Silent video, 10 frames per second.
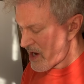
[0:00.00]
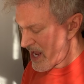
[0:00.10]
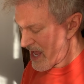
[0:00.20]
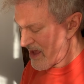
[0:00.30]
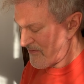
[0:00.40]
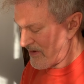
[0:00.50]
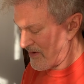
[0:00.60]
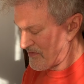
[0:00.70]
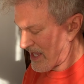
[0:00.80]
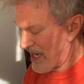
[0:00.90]
half
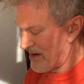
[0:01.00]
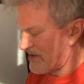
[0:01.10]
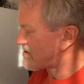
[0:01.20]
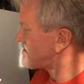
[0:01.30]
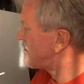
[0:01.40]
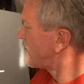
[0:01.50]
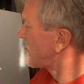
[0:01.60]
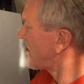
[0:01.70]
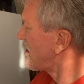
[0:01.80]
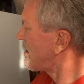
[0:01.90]
of the canvas.
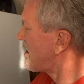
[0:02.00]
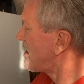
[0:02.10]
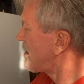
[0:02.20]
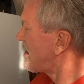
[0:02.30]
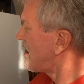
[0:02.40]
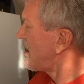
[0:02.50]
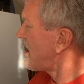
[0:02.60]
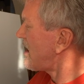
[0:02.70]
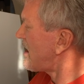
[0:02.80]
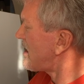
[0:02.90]

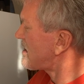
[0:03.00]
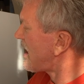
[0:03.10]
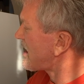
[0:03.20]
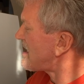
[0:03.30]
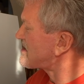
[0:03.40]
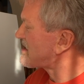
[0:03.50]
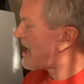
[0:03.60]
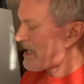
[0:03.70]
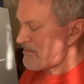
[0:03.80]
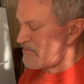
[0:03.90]
And like I
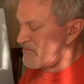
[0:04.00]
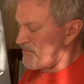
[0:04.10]
said,